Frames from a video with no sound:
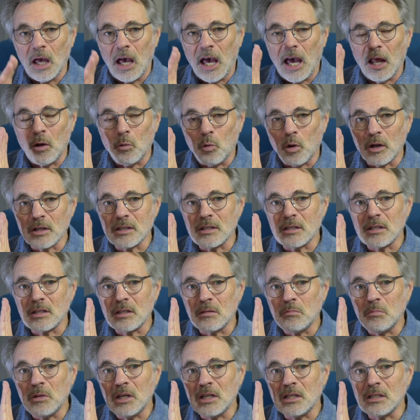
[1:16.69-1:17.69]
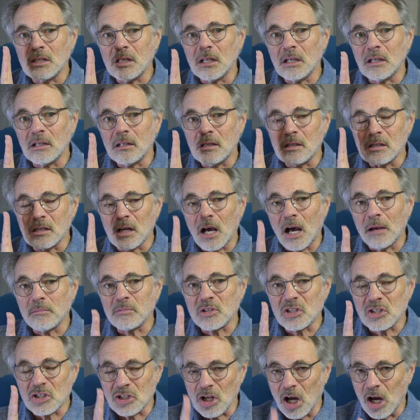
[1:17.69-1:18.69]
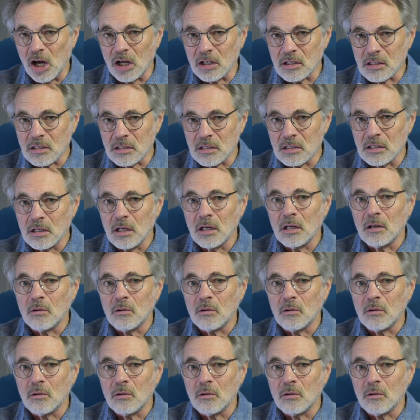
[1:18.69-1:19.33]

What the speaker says: and once the meeting time starts,